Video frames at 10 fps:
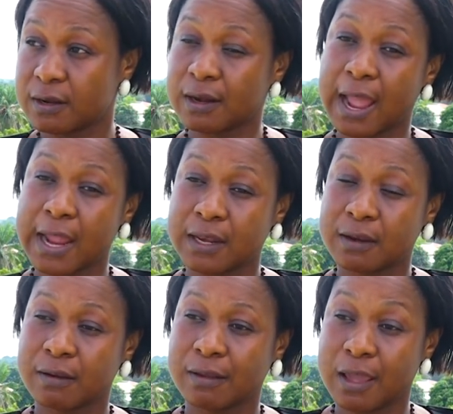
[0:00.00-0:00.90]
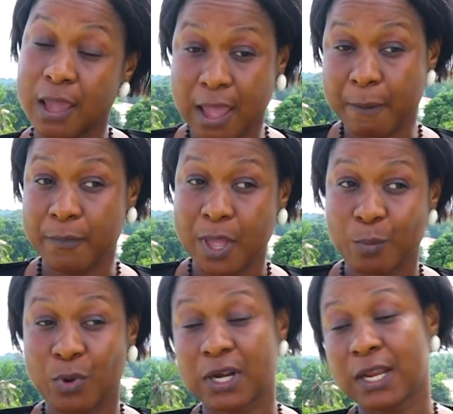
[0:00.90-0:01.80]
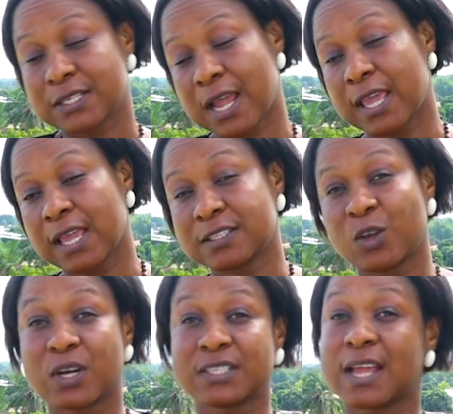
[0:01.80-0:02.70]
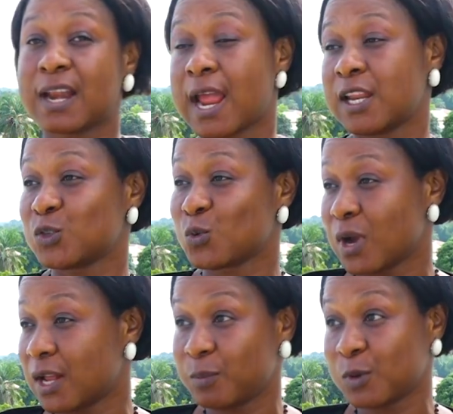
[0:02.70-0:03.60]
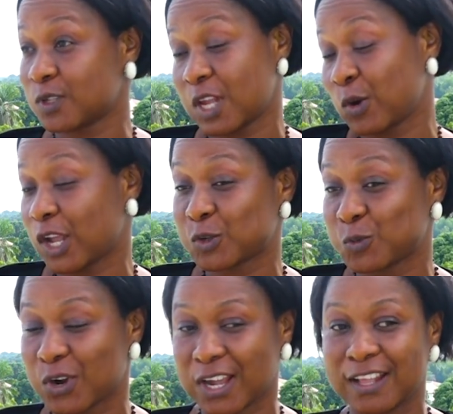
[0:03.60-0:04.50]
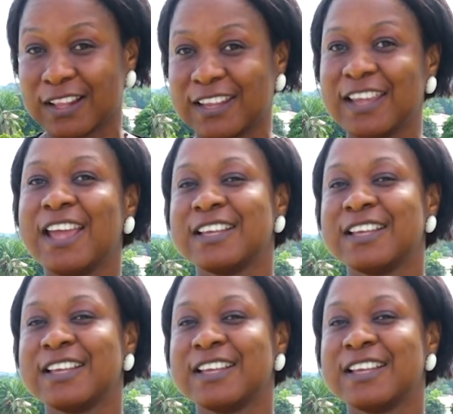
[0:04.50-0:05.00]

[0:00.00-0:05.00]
9 a.m., but later I guess they understand 9 is too early because they don't get to work early,